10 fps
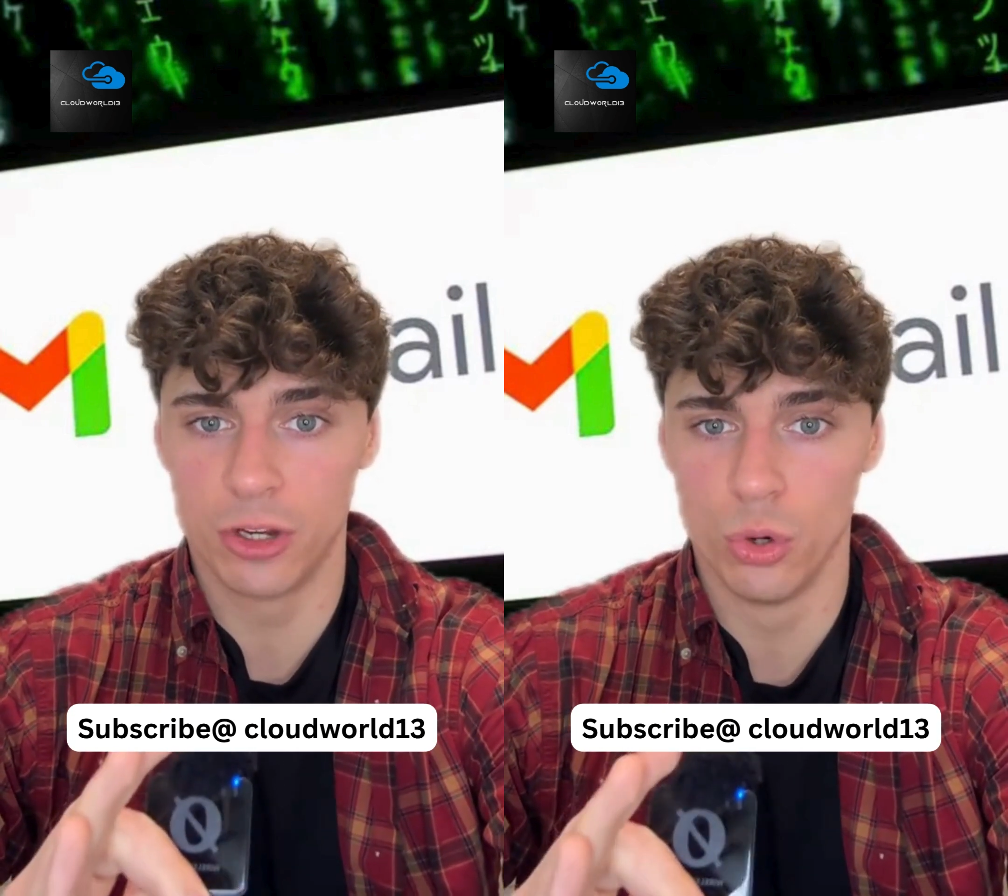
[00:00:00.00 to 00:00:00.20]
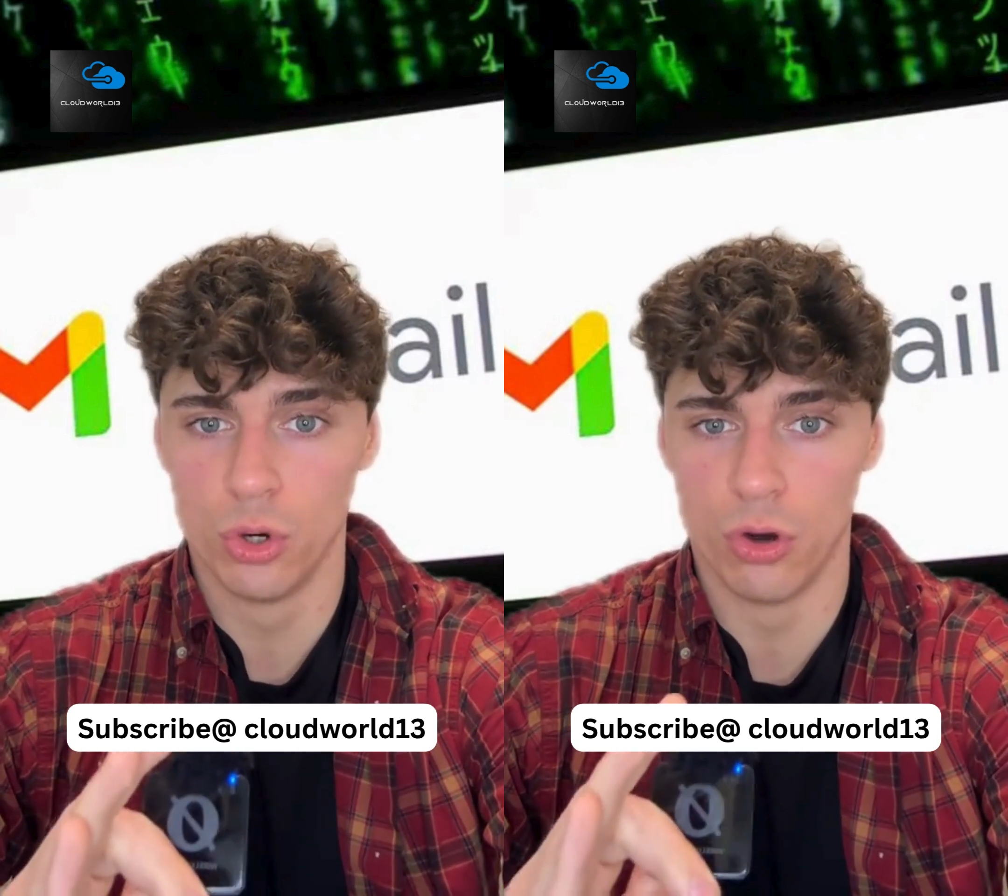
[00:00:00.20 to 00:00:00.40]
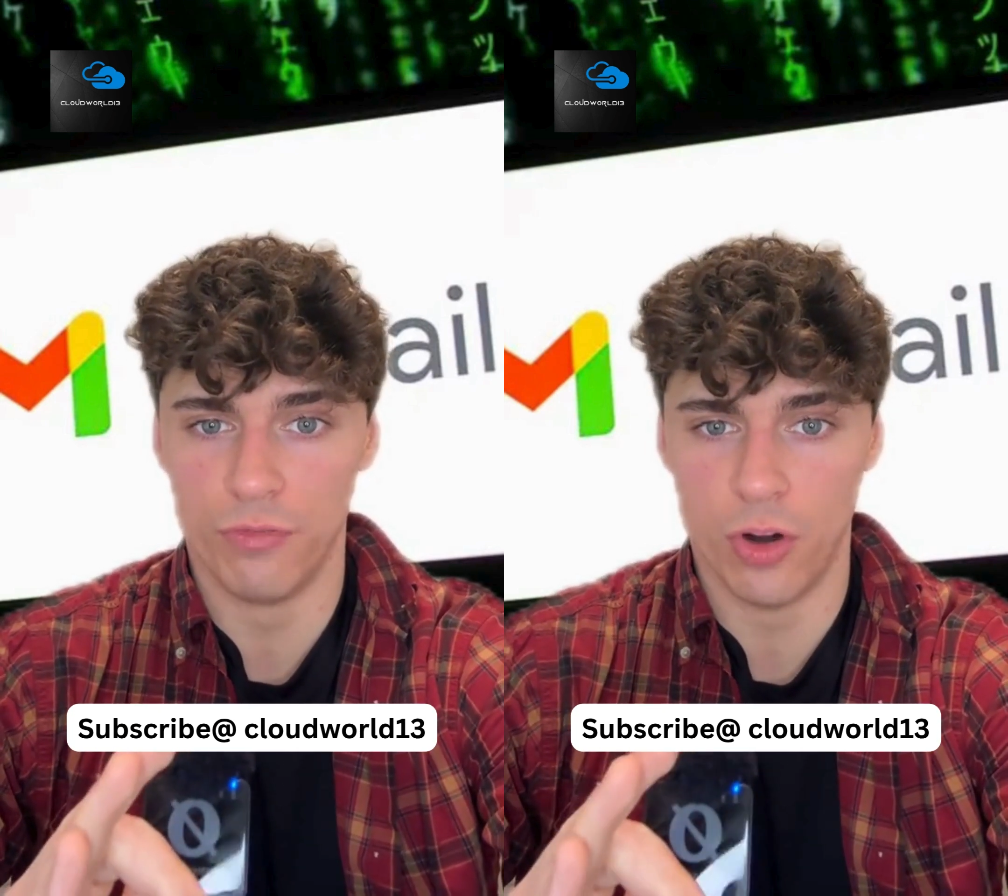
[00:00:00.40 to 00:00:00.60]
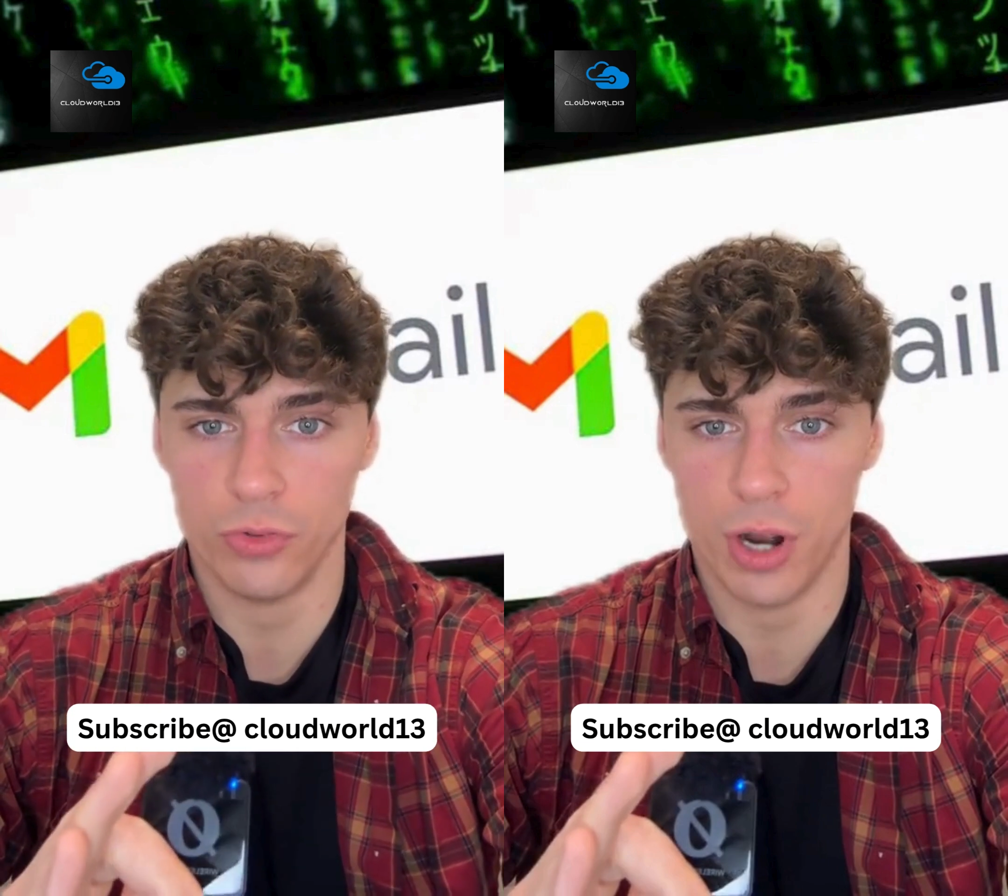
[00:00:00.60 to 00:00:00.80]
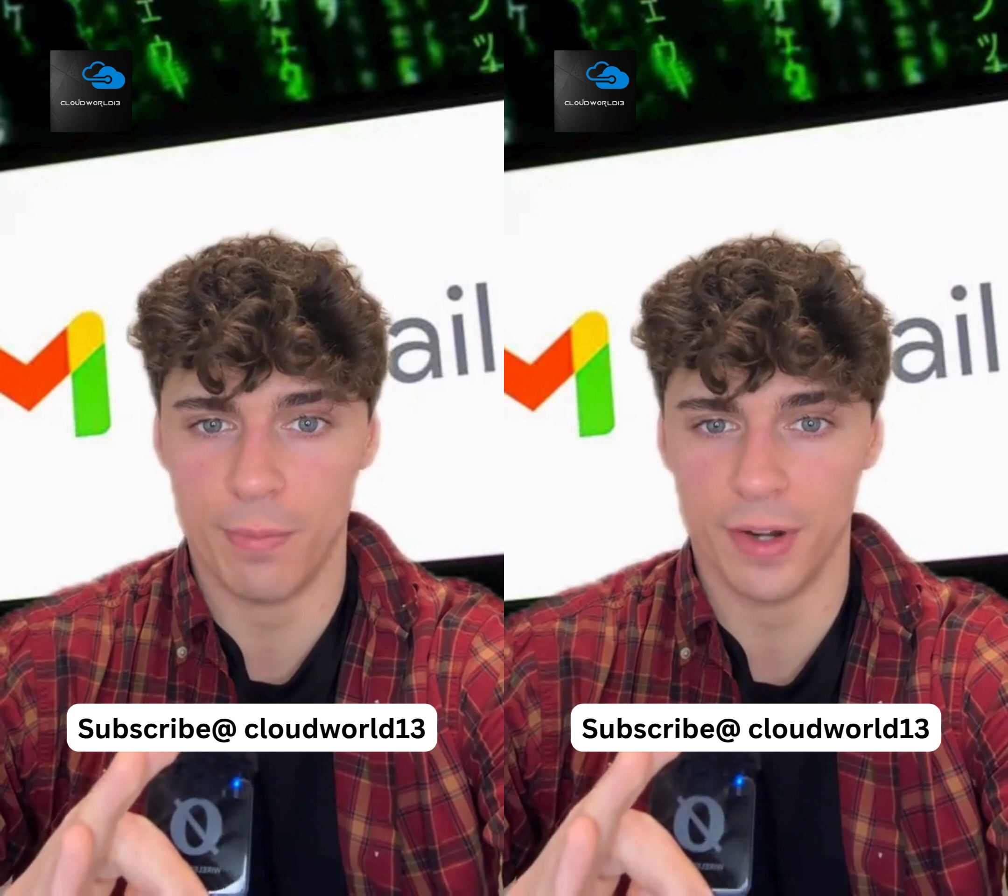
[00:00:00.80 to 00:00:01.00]
Google
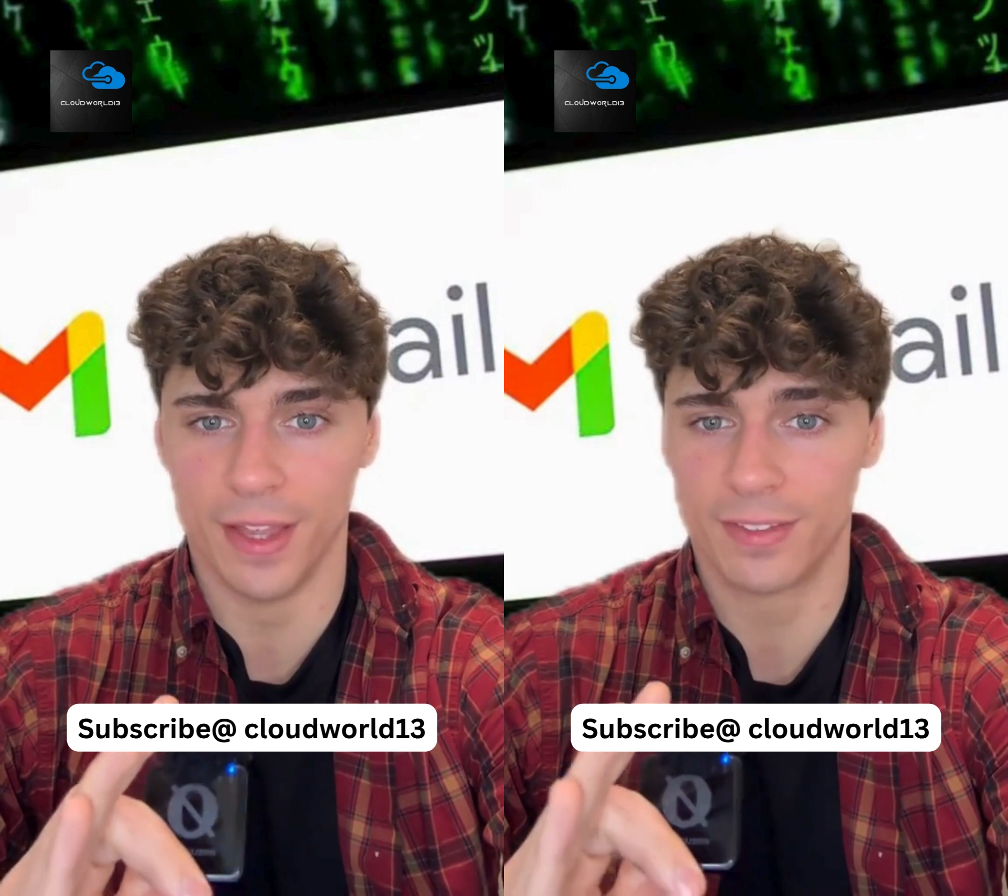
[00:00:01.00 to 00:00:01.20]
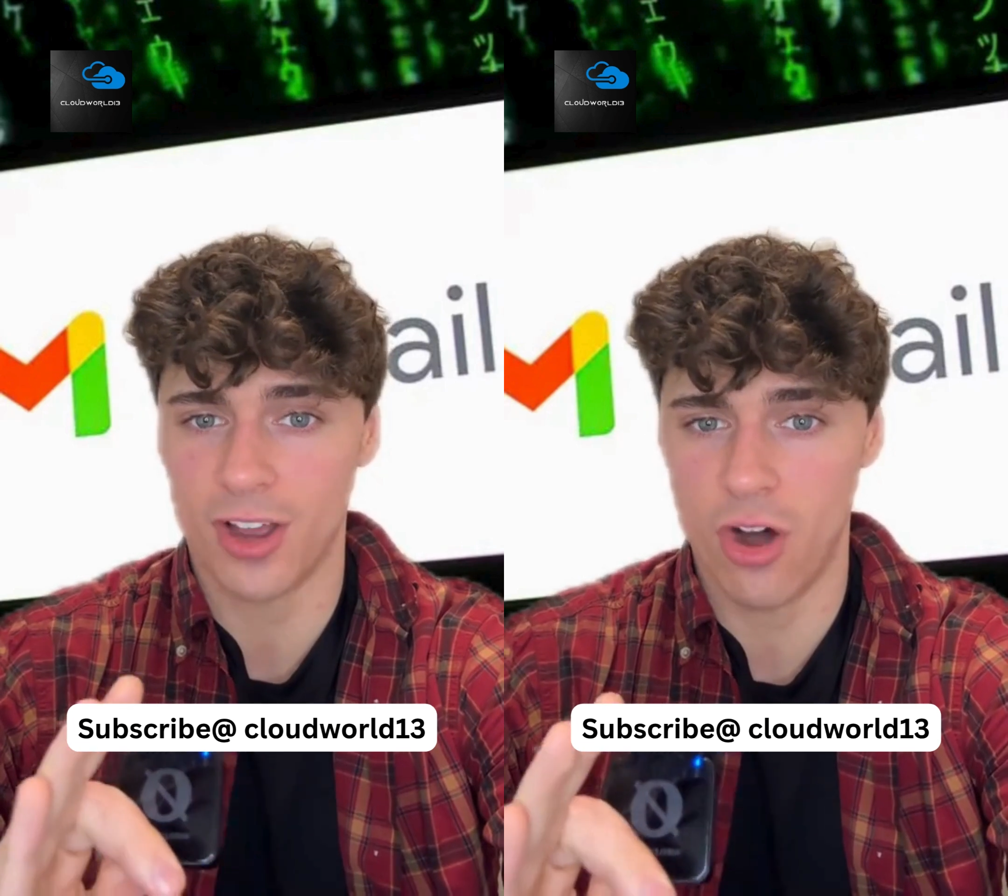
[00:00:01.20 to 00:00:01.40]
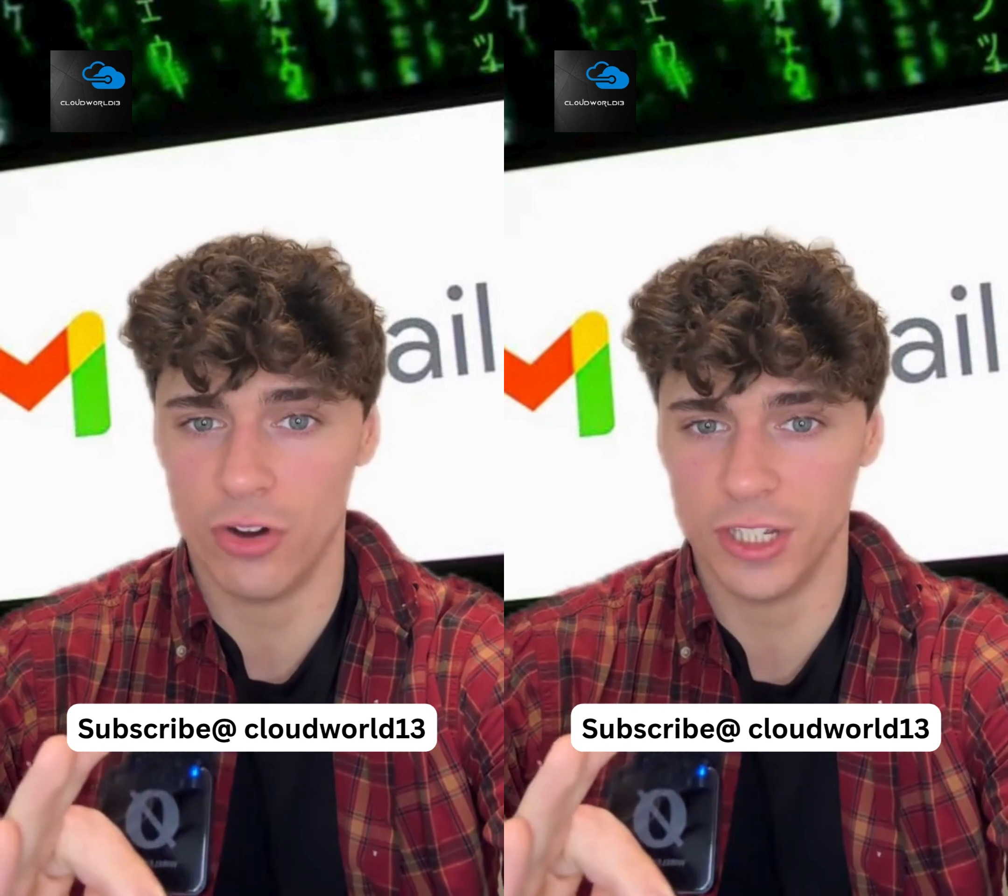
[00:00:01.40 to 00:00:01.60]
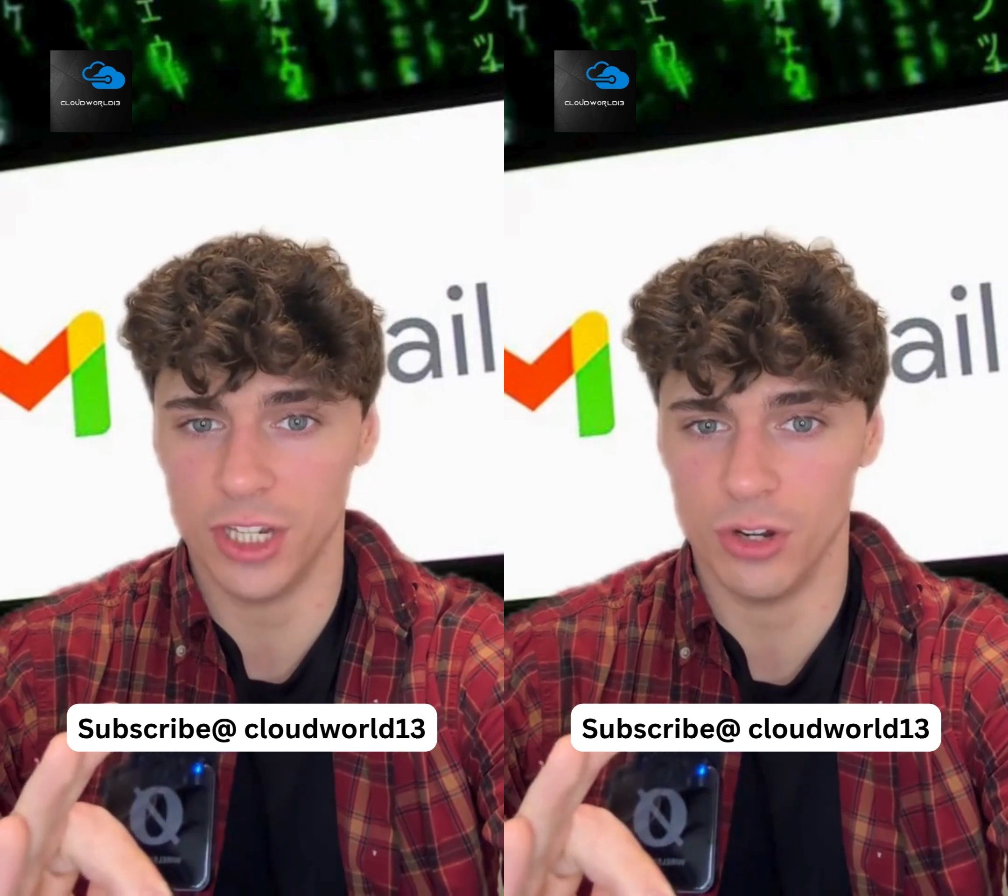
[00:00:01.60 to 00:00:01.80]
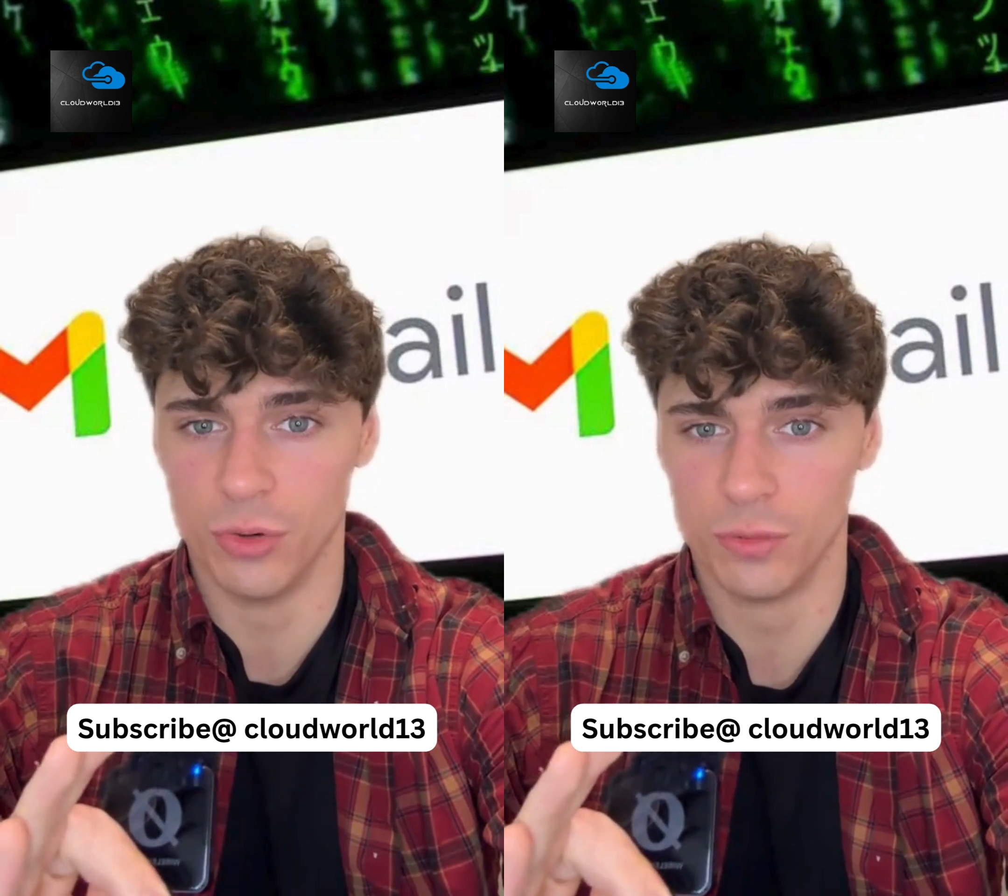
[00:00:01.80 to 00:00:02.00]
phone number that's calling
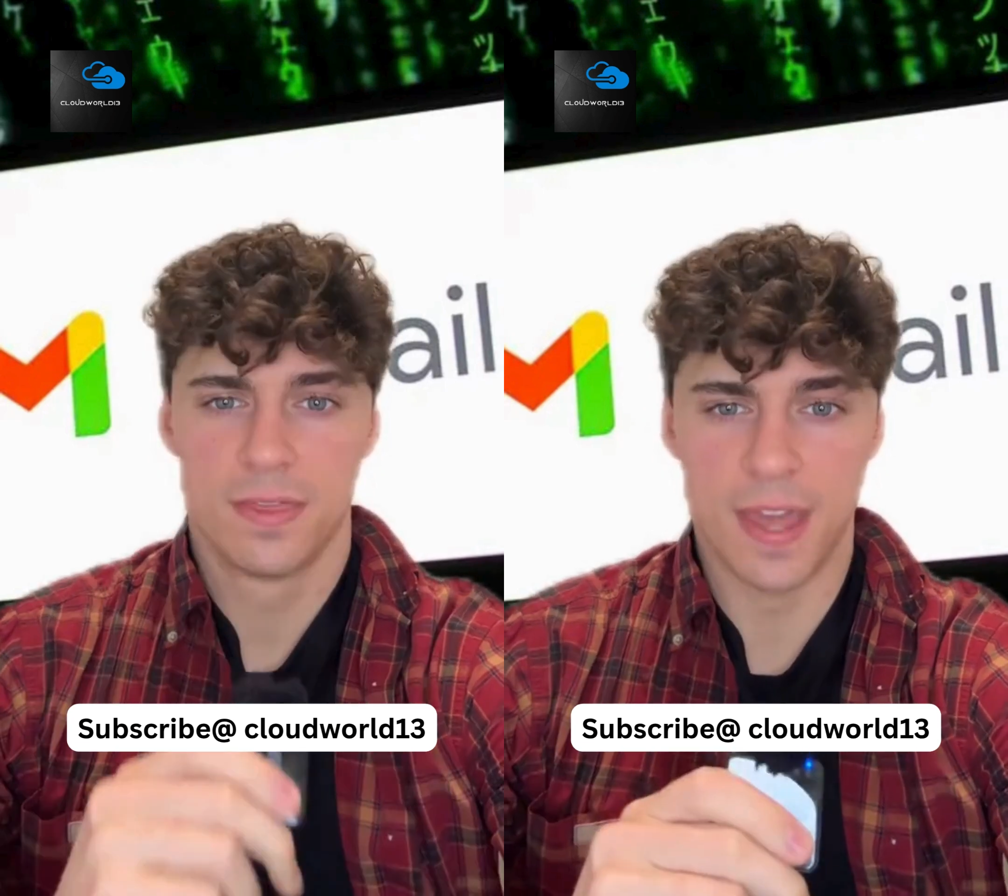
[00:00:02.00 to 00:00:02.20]
you.